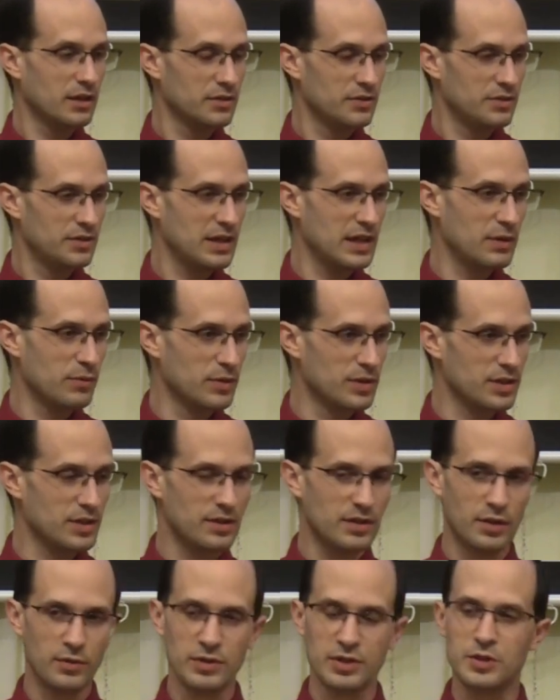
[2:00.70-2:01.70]
the
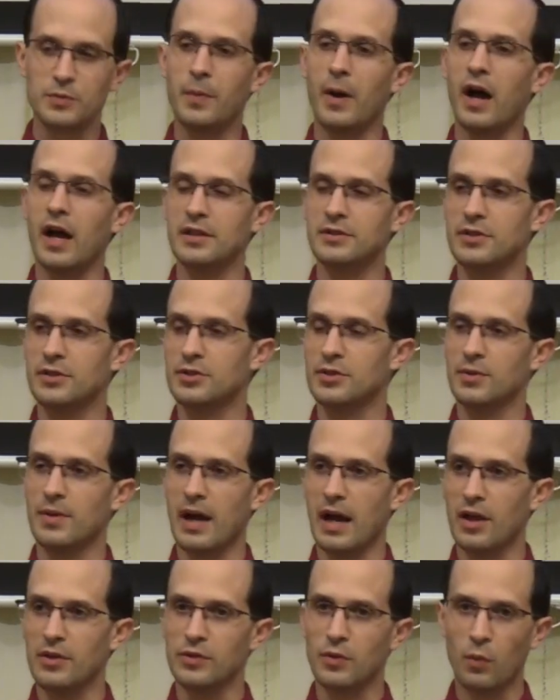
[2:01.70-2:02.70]
responses
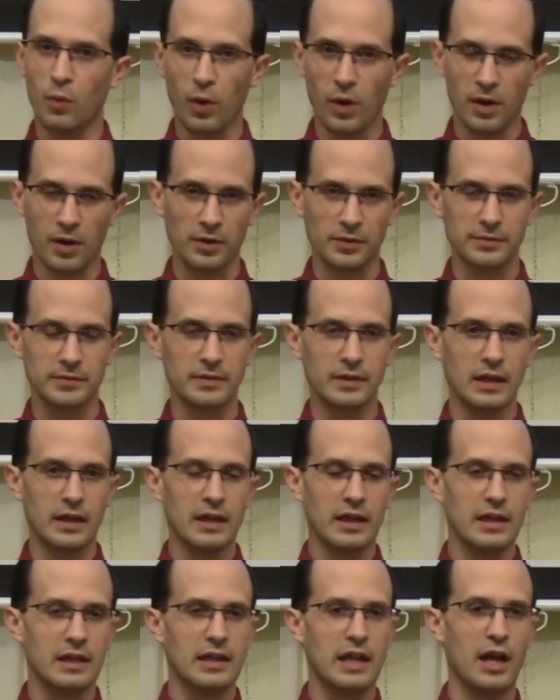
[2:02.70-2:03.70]
around the world.
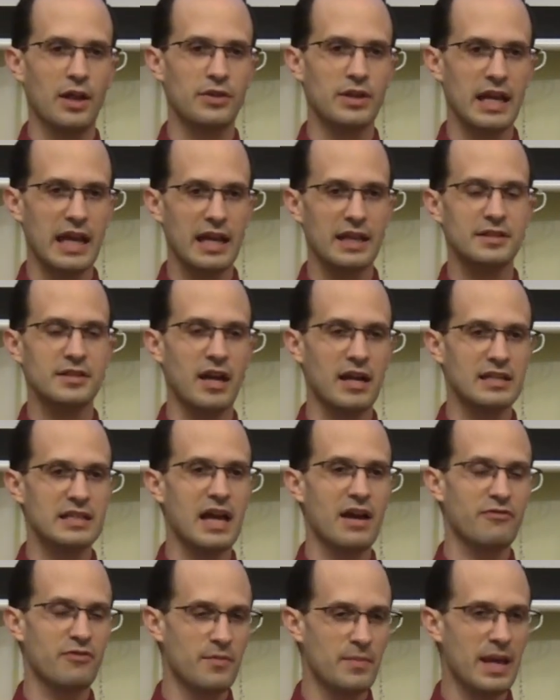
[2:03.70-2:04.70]
Now, the
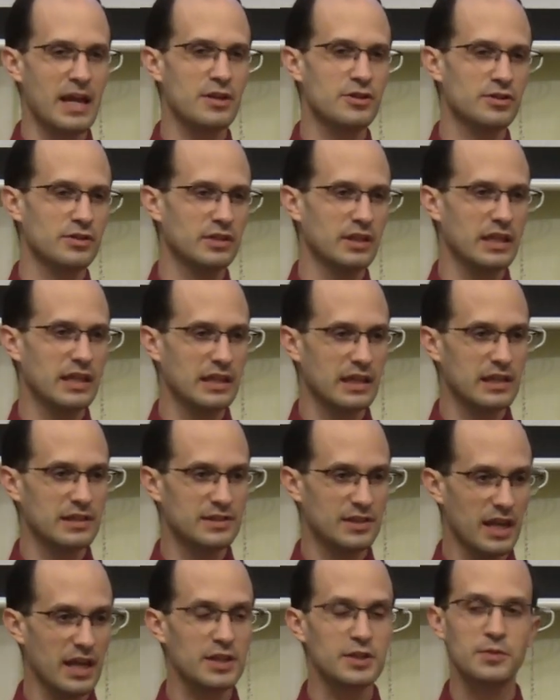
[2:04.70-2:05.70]
Anti-Defamation League
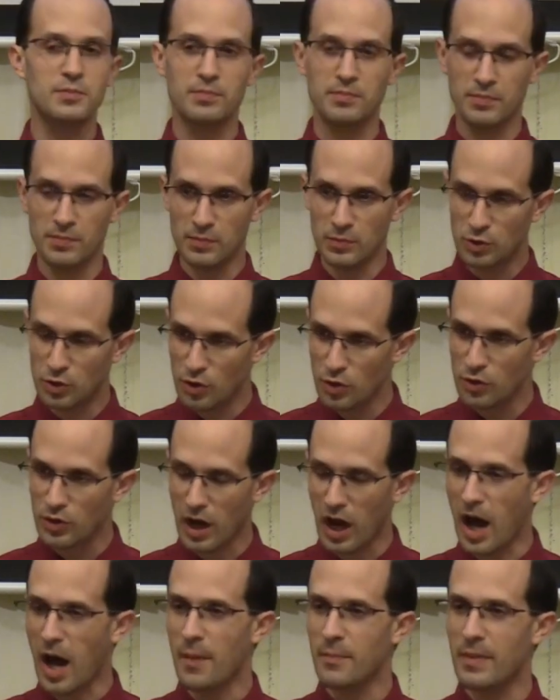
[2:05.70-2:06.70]
exists to
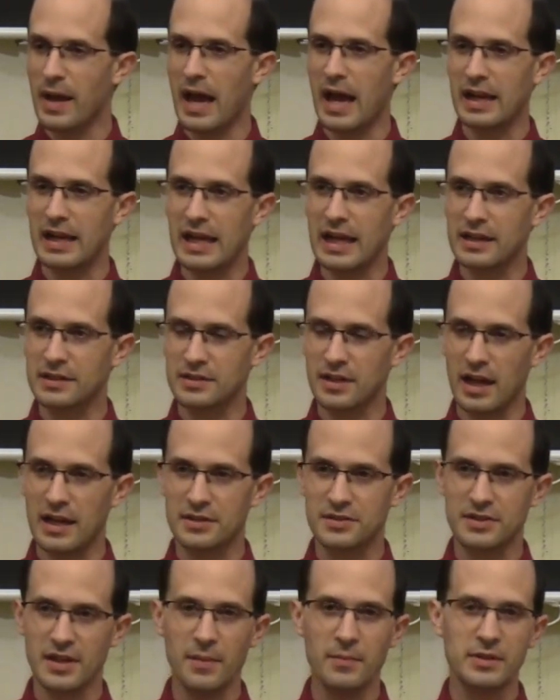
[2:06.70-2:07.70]
combat
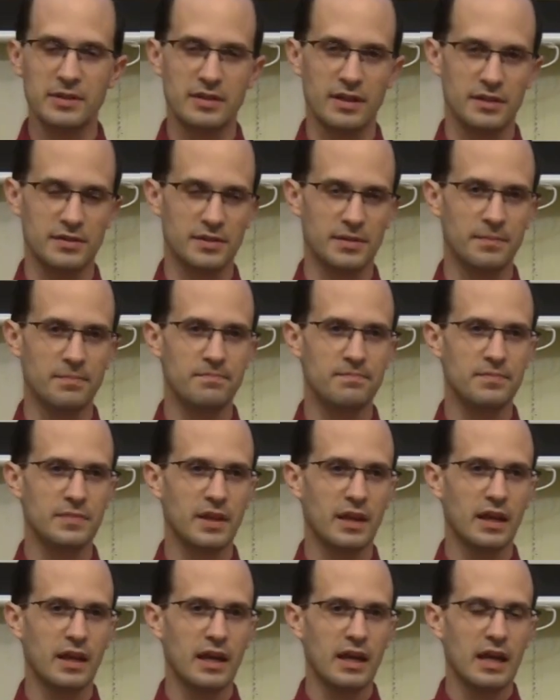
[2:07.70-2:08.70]
anti-Semitism,
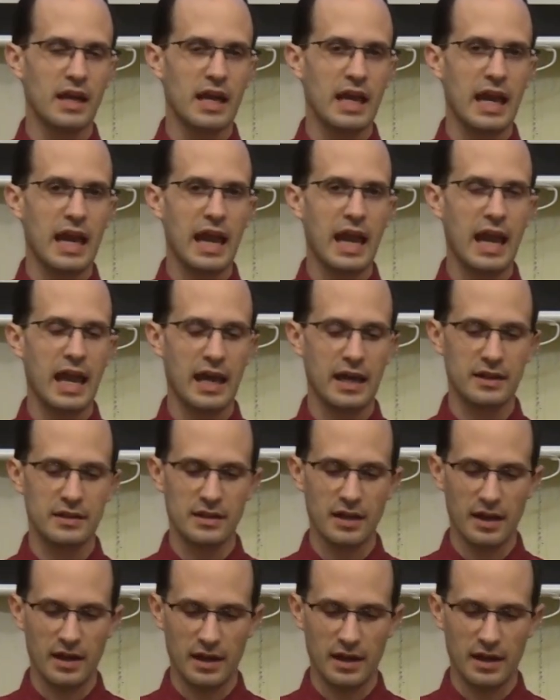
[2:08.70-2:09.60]
and